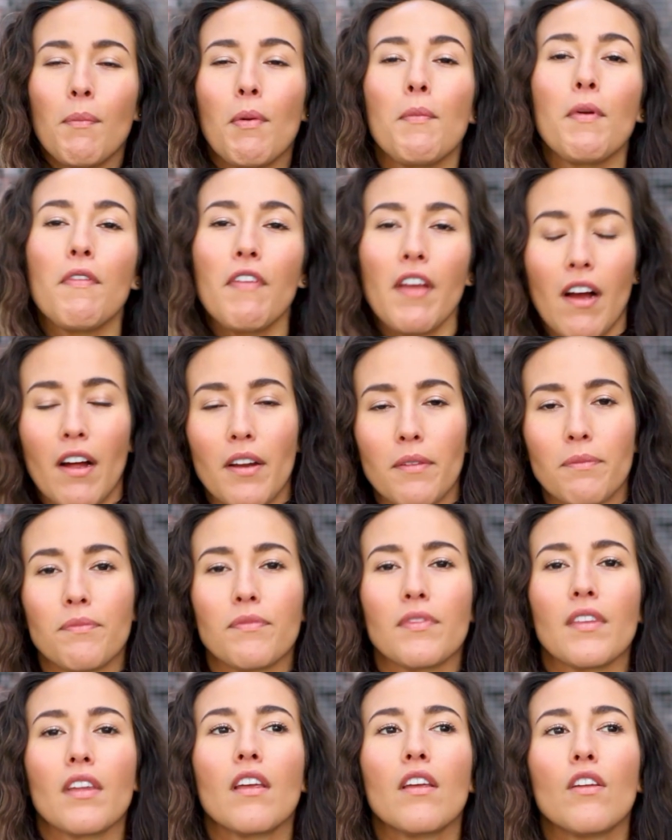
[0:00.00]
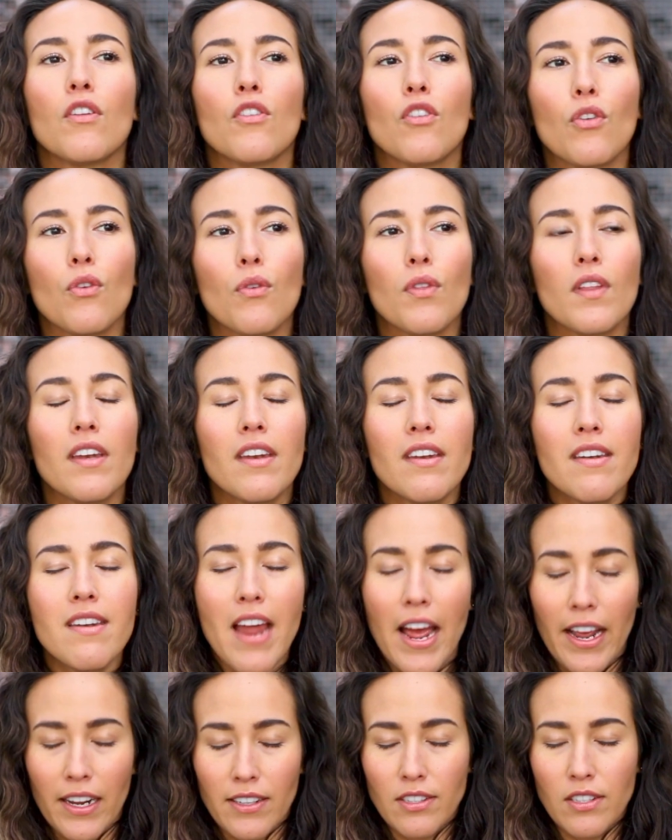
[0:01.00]
But moving on to the
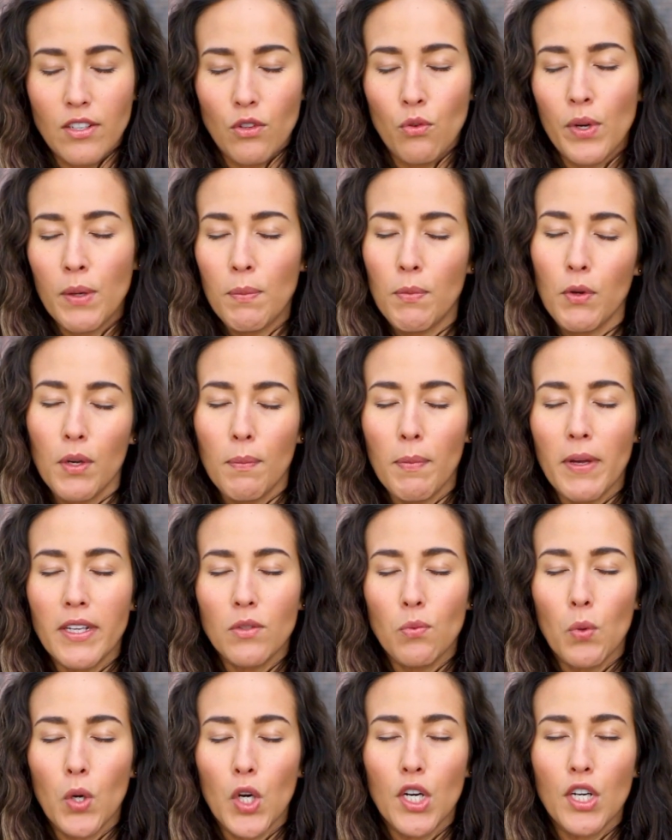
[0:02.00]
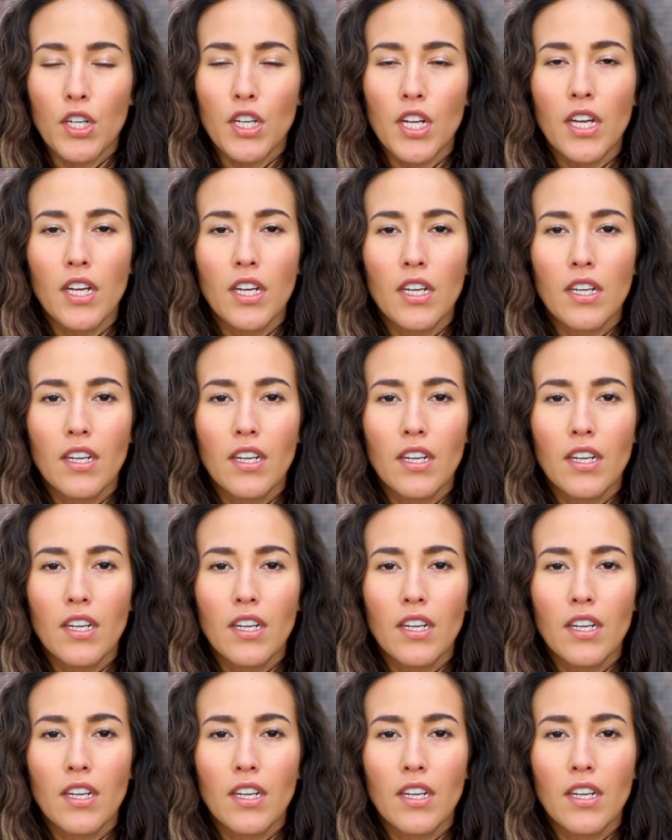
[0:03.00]
next green beauty buzzword,